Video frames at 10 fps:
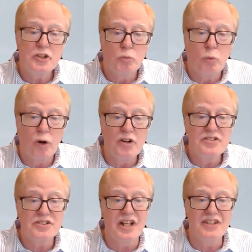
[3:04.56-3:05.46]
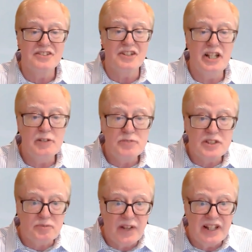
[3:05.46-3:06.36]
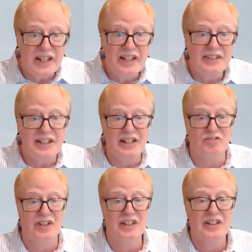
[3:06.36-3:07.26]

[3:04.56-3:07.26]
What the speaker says: the words as I am speaking them.